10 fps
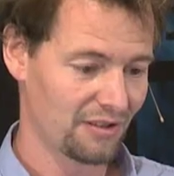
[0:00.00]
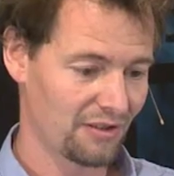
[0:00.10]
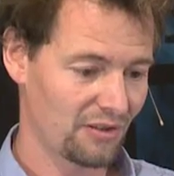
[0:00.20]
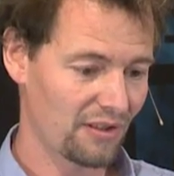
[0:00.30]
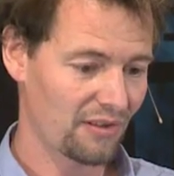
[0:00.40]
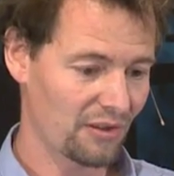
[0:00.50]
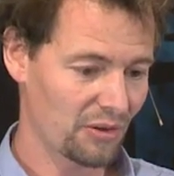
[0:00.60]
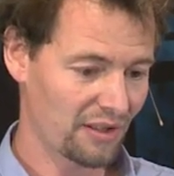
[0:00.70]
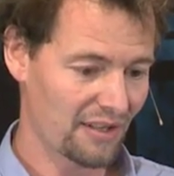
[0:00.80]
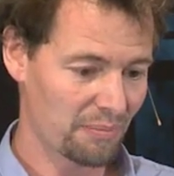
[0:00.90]
so this is a good
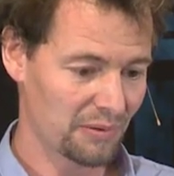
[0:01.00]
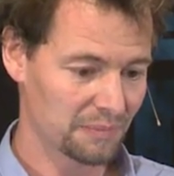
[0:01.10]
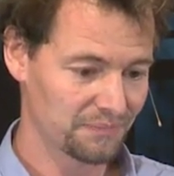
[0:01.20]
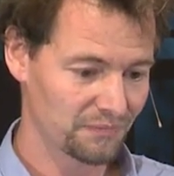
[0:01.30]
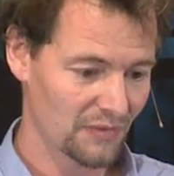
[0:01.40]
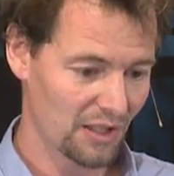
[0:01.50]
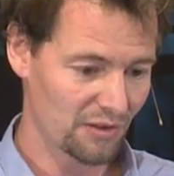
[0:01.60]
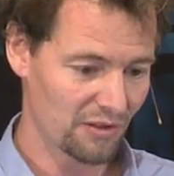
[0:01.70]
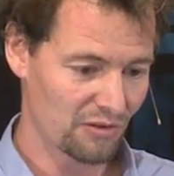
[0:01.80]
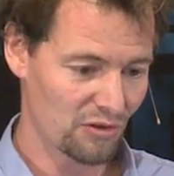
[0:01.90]
example. I'll just